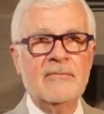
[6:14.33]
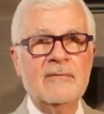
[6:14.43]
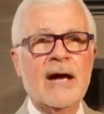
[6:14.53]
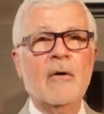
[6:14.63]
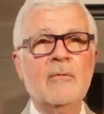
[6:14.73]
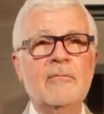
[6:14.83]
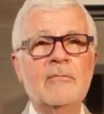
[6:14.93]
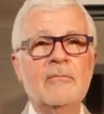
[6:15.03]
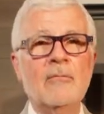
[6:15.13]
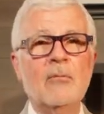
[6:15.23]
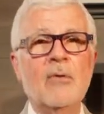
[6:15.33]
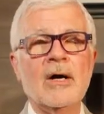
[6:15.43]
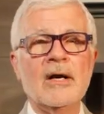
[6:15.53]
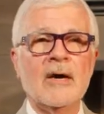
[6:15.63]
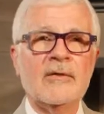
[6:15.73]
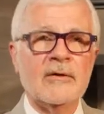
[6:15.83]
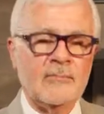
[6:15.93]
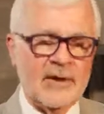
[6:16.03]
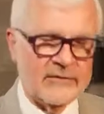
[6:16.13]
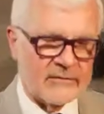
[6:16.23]
Now, one other
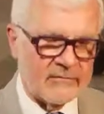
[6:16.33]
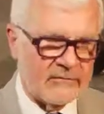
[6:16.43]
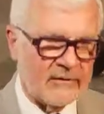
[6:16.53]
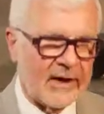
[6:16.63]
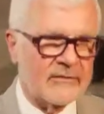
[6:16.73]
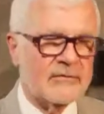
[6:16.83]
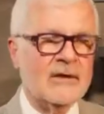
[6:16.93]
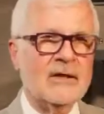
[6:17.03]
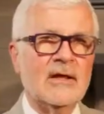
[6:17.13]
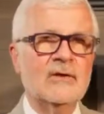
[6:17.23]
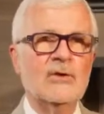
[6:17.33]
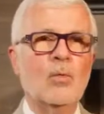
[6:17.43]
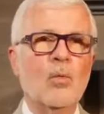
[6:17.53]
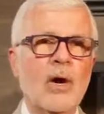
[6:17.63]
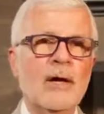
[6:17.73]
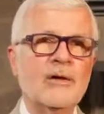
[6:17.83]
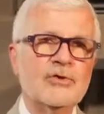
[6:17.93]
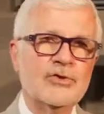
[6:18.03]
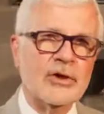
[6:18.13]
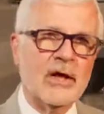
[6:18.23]
piece of advice. Again, you want to
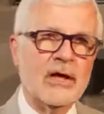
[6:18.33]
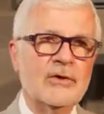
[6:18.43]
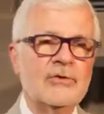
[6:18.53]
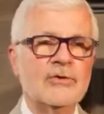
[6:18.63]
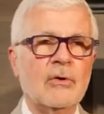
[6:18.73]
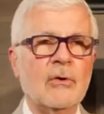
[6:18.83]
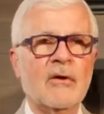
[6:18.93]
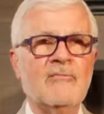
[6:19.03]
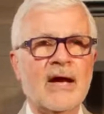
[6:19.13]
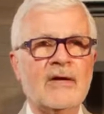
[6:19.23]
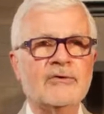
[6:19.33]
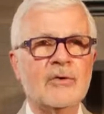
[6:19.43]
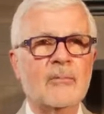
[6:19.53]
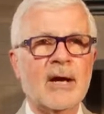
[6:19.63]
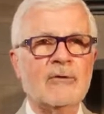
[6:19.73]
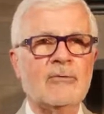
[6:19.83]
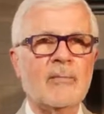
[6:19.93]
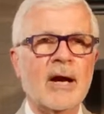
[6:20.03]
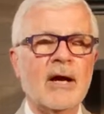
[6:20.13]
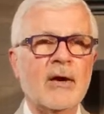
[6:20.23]
change your vaginal
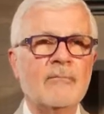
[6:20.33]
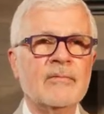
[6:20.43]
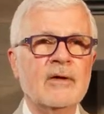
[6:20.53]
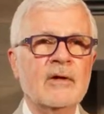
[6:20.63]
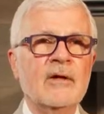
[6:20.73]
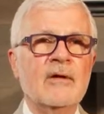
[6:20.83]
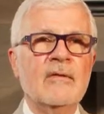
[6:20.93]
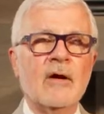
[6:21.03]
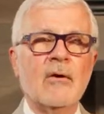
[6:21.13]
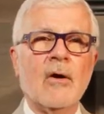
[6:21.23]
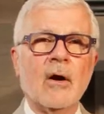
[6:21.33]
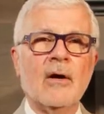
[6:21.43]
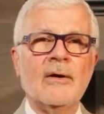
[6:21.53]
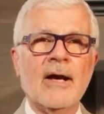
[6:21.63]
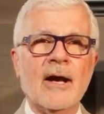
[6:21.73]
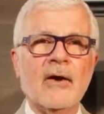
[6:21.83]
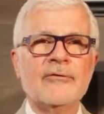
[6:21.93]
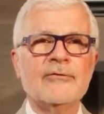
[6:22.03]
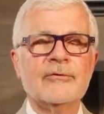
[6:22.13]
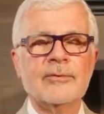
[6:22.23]
microbiome. There are
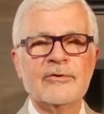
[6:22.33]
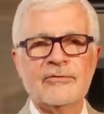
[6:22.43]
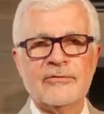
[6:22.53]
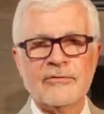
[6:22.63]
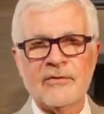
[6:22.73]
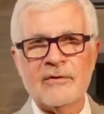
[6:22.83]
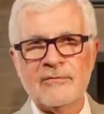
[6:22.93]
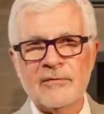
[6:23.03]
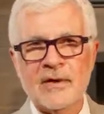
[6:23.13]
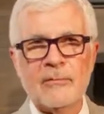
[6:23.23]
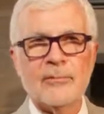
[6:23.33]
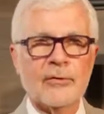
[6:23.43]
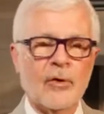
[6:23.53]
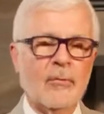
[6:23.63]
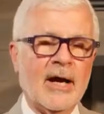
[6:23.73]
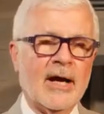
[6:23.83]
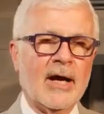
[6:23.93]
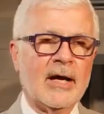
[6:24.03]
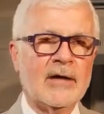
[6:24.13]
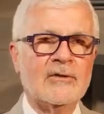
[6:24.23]
now specific
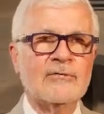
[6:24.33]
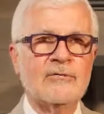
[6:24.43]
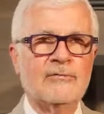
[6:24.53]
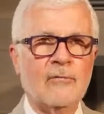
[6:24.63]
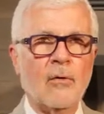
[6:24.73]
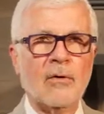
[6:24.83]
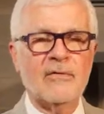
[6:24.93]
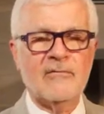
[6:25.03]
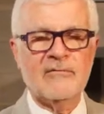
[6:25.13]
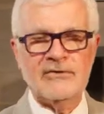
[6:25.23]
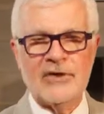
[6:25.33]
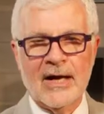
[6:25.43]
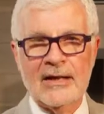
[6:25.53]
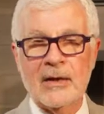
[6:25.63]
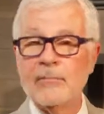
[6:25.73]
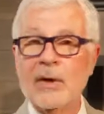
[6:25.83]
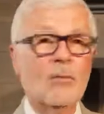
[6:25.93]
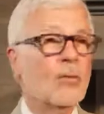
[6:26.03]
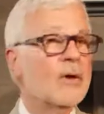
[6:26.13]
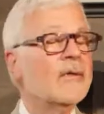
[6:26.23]
probiotics for the vagina,
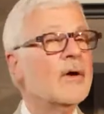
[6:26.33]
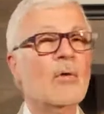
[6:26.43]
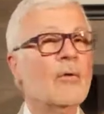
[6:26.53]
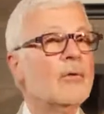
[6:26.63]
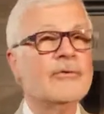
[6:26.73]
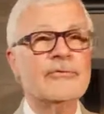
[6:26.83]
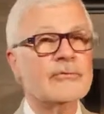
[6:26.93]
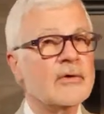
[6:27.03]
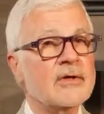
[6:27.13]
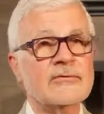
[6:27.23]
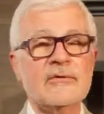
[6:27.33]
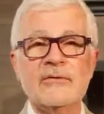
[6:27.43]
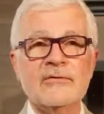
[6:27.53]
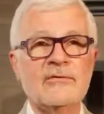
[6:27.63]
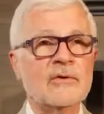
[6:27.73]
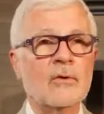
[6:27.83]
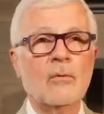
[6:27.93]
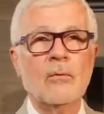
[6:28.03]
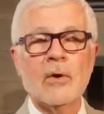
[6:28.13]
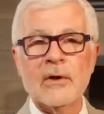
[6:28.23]
but one of the oldest tricks that
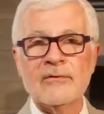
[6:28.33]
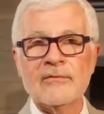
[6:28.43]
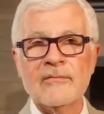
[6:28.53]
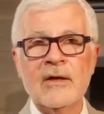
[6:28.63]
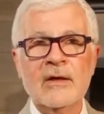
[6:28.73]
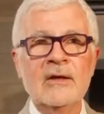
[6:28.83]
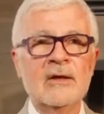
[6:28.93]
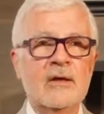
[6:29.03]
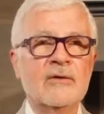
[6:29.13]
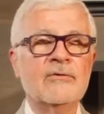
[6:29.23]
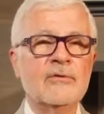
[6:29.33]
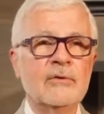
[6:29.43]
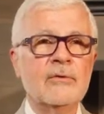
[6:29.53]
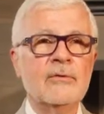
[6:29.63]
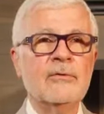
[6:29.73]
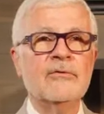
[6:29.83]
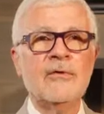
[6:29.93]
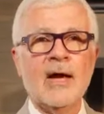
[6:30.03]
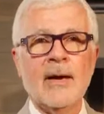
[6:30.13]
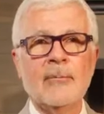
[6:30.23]
still works is
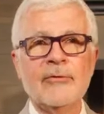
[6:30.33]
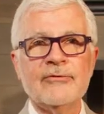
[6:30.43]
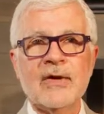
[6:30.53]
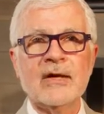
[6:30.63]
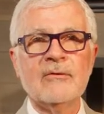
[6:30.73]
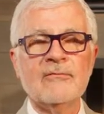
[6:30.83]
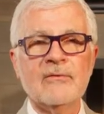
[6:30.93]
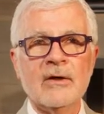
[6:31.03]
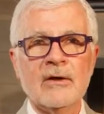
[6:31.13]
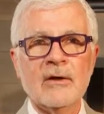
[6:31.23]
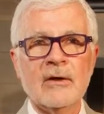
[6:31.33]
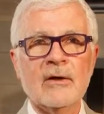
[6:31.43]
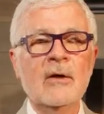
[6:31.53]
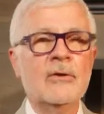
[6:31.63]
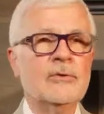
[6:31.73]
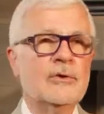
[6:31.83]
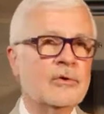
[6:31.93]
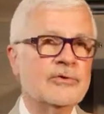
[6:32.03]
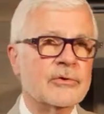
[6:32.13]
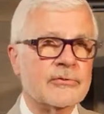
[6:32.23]
use apple cider vinegar
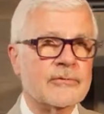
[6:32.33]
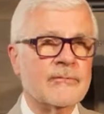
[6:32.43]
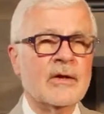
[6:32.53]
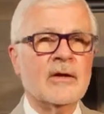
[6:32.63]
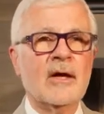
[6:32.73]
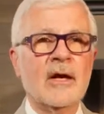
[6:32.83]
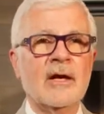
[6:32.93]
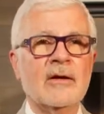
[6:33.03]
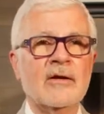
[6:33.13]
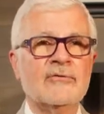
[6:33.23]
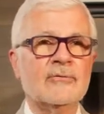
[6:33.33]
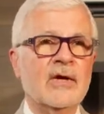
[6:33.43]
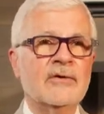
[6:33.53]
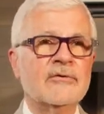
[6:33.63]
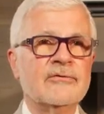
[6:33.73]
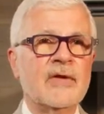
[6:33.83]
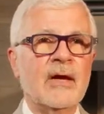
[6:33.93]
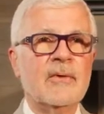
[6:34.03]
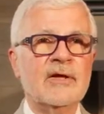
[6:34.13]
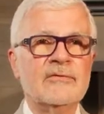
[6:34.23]
douches. And as strange as
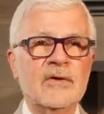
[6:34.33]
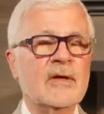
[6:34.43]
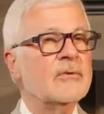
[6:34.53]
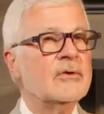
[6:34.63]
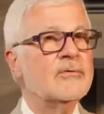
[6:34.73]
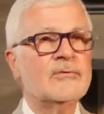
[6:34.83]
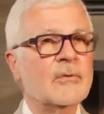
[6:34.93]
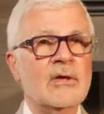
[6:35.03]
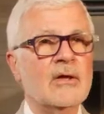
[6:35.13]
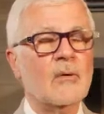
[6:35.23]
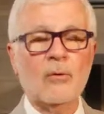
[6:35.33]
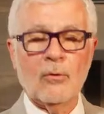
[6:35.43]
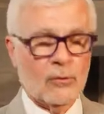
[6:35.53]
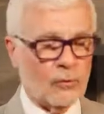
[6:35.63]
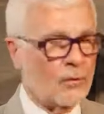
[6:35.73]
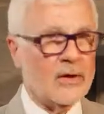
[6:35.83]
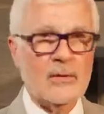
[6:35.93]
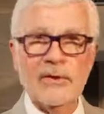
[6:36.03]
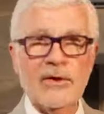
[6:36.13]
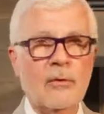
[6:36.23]
that may seem, it used to be an
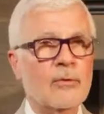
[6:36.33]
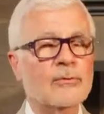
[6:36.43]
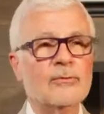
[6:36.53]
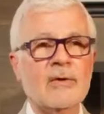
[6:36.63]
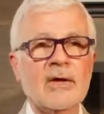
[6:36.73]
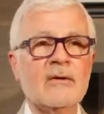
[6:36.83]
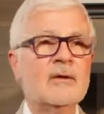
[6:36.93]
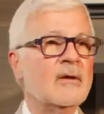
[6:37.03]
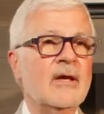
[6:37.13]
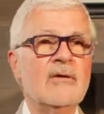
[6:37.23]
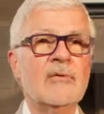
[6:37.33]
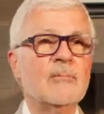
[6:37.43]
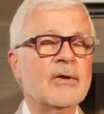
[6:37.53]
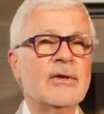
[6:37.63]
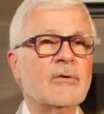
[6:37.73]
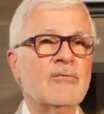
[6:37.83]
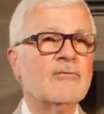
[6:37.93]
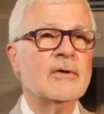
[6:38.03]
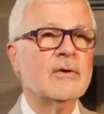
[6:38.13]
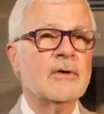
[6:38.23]
incredibly old trick. Even plain old
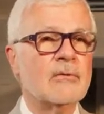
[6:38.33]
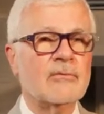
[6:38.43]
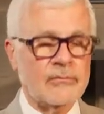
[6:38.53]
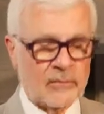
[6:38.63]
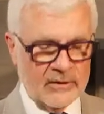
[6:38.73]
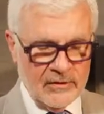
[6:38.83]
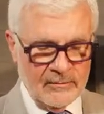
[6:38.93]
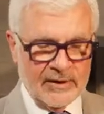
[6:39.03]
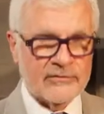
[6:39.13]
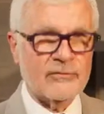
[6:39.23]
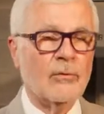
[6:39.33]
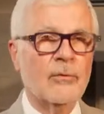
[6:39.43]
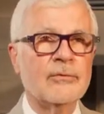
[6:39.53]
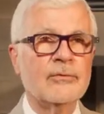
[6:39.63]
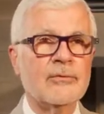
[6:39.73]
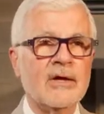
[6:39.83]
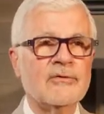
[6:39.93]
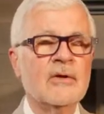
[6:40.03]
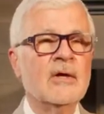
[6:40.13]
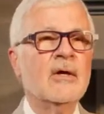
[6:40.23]
vinegar was one of the best old
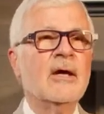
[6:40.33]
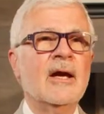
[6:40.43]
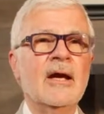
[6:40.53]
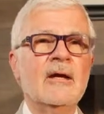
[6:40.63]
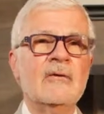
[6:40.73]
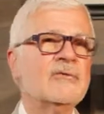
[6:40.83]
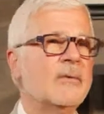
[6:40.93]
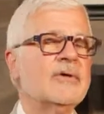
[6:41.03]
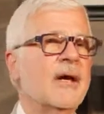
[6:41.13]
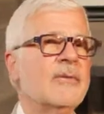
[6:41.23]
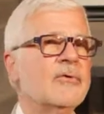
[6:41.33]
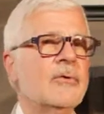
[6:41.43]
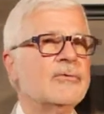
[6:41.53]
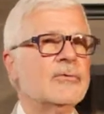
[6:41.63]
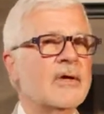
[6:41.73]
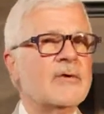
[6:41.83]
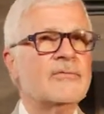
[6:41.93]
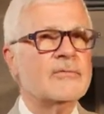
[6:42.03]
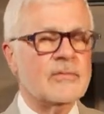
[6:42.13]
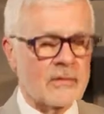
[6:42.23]
tricks. And sometimes old
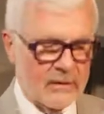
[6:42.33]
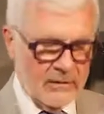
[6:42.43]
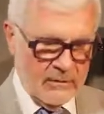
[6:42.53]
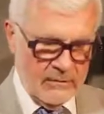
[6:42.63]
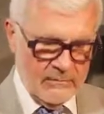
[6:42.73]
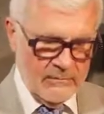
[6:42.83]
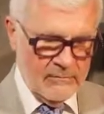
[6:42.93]
tricks are